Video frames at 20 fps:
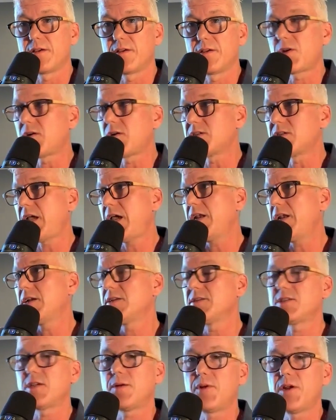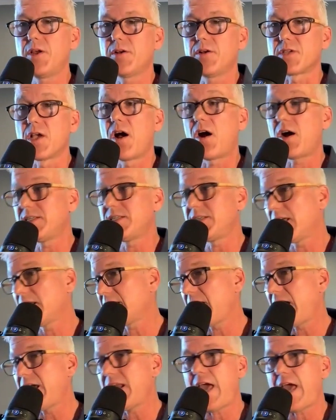So I'll just hand it to someone else. I
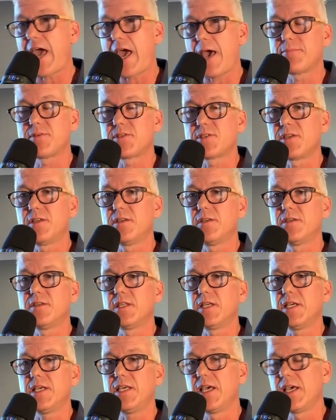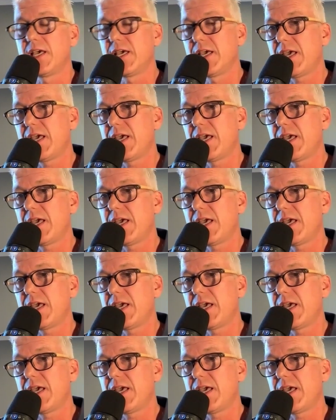delegate absolutely